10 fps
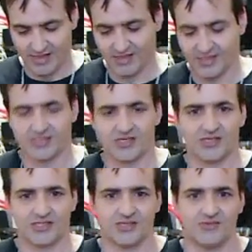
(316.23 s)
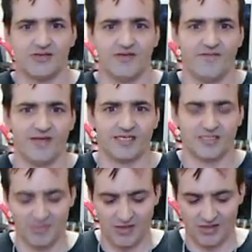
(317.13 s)
Now there's also an
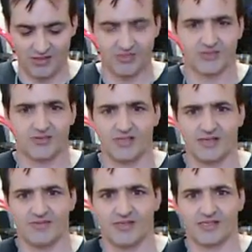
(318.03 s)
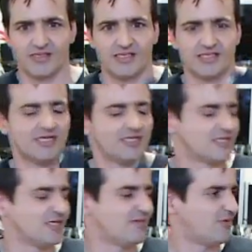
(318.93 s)
advanced model which will come with this as
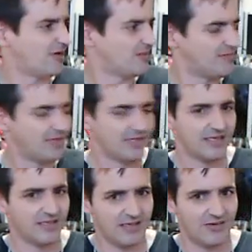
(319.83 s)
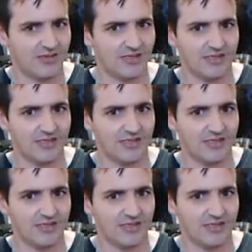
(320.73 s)
the bottom, get out,